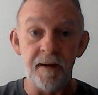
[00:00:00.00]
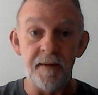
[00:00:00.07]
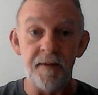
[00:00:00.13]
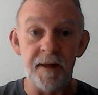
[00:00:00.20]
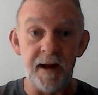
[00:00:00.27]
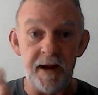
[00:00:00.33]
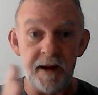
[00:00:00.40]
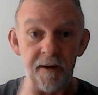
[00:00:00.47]

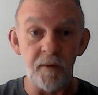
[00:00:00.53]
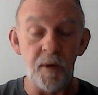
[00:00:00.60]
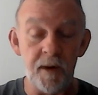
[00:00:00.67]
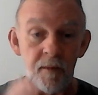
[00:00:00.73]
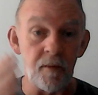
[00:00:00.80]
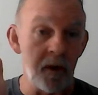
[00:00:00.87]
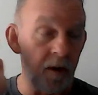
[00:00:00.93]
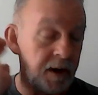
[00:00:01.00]
that it
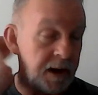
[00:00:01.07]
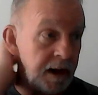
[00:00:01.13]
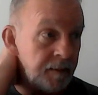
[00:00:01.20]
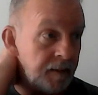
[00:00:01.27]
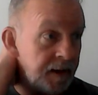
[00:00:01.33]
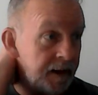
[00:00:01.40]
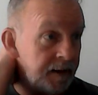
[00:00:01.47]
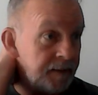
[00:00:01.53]
quit
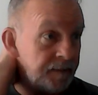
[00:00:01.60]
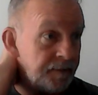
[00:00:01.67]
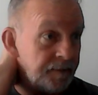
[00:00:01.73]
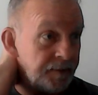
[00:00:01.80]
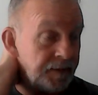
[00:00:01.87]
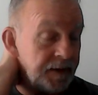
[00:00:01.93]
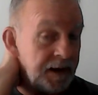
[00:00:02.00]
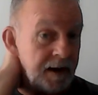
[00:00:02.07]
working. But
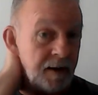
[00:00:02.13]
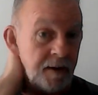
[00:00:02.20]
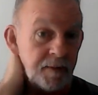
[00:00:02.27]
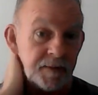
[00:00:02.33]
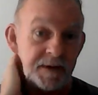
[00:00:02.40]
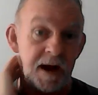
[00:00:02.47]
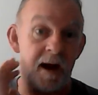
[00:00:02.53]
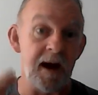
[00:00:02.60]
you know, it
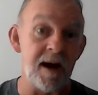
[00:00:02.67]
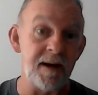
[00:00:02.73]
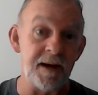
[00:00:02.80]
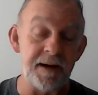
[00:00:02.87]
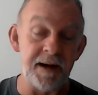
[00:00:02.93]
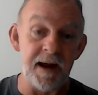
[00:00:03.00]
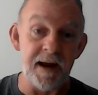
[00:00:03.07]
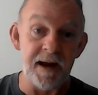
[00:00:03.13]
was a
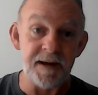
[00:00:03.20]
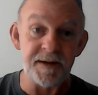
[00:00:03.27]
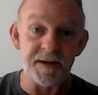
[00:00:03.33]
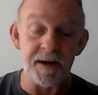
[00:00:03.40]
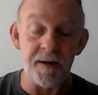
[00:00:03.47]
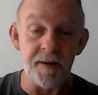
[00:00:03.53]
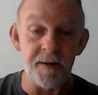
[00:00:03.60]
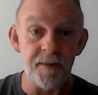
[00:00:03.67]
holiday,
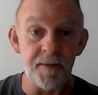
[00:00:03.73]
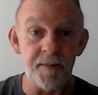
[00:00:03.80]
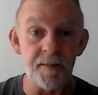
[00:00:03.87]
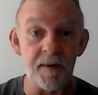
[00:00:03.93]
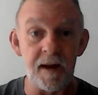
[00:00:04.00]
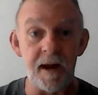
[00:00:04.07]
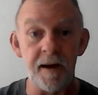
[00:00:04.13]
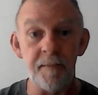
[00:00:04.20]
so
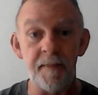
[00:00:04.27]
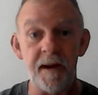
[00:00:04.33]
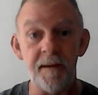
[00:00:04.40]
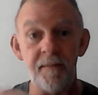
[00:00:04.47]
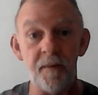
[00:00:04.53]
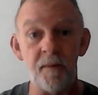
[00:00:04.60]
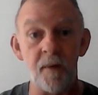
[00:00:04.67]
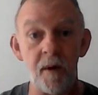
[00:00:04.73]
a lot of
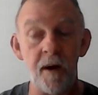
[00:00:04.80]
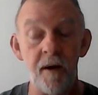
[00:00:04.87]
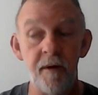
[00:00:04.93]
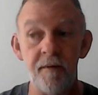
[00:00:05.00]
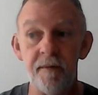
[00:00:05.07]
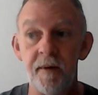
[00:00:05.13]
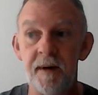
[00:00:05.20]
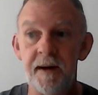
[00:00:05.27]
people were
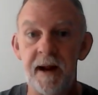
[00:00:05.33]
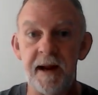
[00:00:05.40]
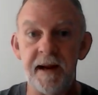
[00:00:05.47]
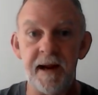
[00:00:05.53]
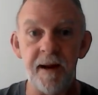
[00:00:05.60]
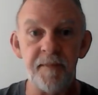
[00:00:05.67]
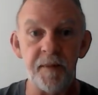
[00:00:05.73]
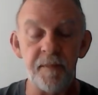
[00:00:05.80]
over, and they
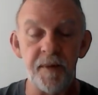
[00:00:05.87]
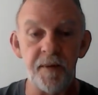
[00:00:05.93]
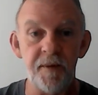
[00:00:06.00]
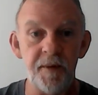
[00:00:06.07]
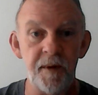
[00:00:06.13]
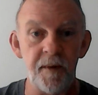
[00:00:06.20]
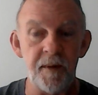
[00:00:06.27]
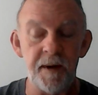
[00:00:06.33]
kept the pool
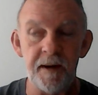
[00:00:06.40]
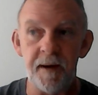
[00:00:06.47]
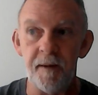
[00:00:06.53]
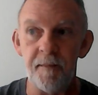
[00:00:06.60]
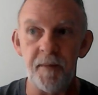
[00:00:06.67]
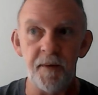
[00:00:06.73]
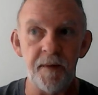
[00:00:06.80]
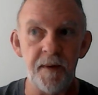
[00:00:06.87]
going. Now,
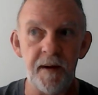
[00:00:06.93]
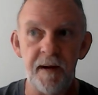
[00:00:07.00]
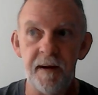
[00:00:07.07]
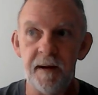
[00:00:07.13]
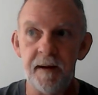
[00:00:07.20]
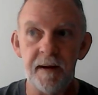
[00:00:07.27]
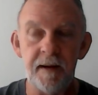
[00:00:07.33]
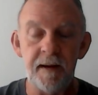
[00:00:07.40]
boy,
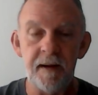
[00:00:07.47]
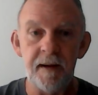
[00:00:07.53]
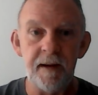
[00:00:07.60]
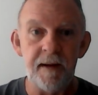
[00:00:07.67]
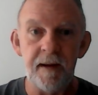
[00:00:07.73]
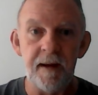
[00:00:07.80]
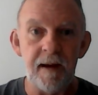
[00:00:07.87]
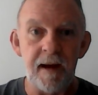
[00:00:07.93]

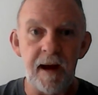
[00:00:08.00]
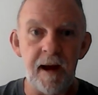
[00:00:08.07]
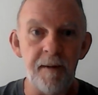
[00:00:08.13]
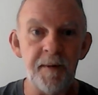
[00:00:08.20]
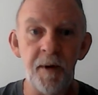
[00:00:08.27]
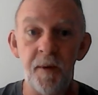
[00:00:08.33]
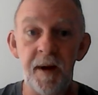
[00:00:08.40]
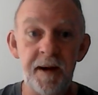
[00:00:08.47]

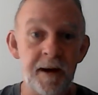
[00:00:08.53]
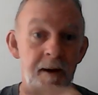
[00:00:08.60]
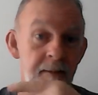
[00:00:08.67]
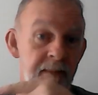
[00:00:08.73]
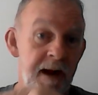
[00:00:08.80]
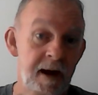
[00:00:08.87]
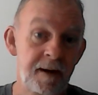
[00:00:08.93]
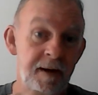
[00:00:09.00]
I'm going to end
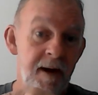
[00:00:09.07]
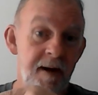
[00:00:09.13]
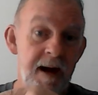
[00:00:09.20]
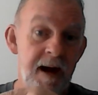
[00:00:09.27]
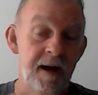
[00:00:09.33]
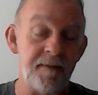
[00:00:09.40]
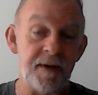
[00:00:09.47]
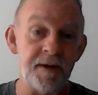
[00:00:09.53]
up down there
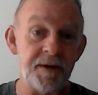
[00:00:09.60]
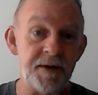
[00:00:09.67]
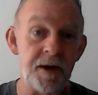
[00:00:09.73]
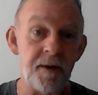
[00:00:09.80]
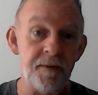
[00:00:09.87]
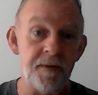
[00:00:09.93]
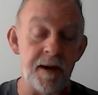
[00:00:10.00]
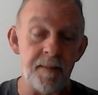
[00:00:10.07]
having to
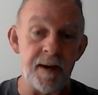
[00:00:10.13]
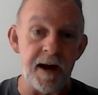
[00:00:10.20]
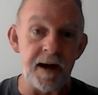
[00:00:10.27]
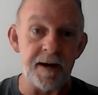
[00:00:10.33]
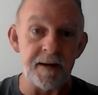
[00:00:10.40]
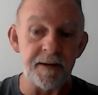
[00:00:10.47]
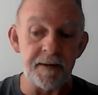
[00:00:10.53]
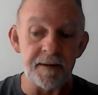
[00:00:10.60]
show them how
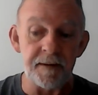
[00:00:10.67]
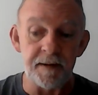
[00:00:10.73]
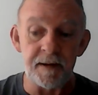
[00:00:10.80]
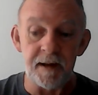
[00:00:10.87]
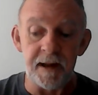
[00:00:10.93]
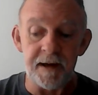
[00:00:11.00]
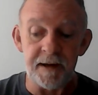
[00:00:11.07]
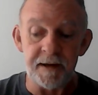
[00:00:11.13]
to
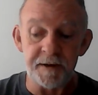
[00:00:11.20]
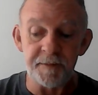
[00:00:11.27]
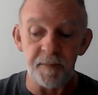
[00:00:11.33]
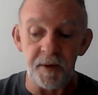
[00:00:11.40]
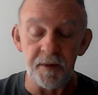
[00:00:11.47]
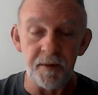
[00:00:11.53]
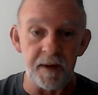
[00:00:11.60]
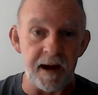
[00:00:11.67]
clean this
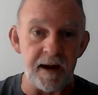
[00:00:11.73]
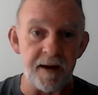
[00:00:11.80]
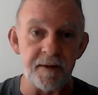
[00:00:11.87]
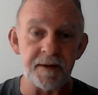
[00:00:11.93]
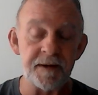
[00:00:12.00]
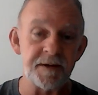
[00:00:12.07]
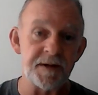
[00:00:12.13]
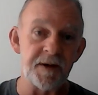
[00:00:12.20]
pool out,
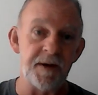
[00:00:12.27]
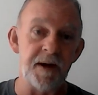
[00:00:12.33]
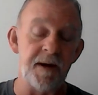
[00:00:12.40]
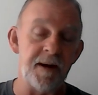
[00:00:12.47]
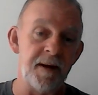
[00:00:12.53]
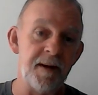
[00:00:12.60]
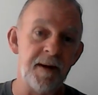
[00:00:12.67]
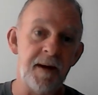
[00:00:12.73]
because they're
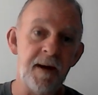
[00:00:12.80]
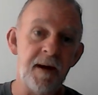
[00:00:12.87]
going to